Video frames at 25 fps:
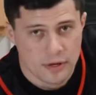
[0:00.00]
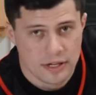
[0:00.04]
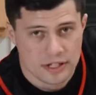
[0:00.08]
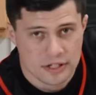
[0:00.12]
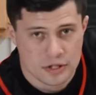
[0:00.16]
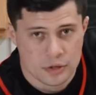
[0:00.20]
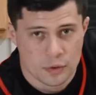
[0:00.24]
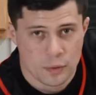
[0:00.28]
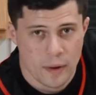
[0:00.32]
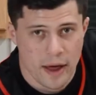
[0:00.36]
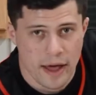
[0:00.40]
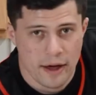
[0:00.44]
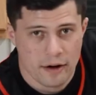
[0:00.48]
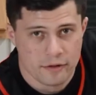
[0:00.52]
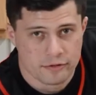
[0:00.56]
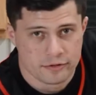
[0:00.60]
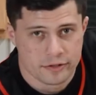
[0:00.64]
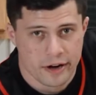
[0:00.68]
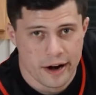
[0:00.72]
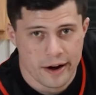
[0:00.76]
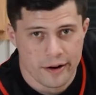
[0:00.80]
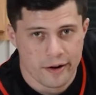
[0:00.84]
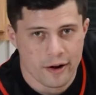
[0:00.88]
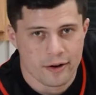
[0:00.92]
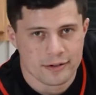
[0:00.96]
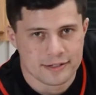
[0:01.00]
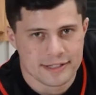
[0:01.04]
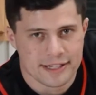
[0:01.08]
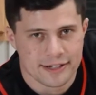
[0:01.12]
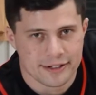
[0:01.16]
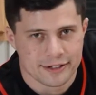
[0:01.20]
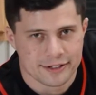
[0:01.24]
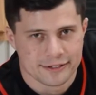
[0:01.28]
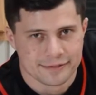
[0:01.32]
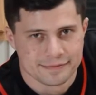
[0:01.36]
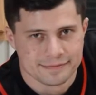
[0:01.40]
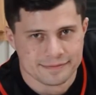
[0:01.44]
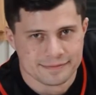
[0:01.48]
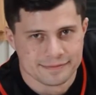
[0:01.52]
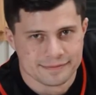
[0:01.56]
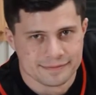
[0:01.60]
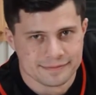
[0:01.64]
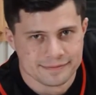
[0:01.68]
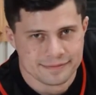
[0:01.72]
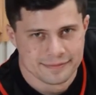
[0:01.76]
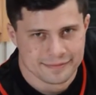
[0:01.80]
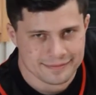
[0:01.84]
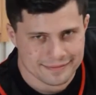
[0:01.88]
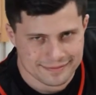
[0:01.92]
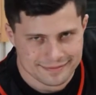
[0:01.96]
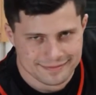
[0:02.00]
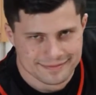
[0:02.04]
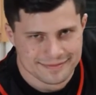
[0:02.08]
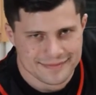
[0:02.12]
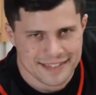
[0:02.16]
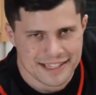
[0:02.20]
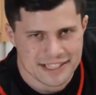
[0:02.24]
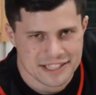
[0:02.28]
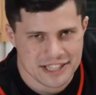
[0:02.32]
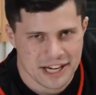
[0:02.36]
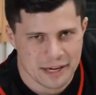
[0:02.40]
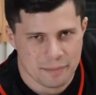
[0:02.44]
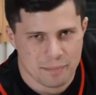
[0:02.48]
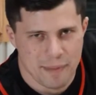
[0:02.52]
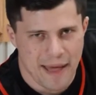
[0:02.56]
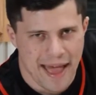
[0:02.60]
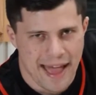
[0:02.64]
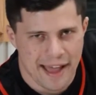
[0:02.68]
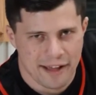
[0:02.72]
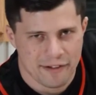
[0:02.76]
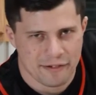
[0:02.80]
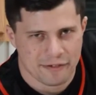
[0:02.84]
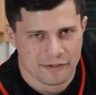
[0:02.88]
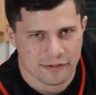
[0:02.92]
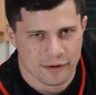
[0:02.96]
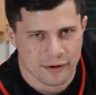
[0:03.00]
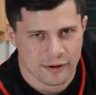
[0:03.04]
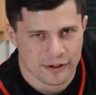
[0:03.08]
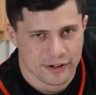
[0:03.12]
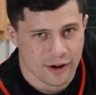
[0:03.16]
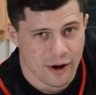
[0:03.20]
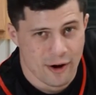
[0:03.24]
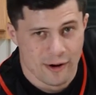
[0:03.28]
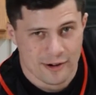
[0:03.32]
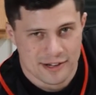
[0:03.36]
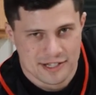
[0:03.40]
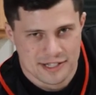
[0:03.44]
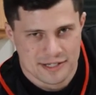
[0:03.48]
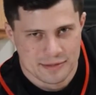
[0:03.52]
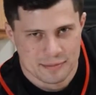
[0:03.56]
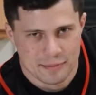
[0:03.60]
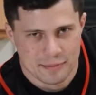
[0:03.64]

into air fry our dinner. Check back for an awesome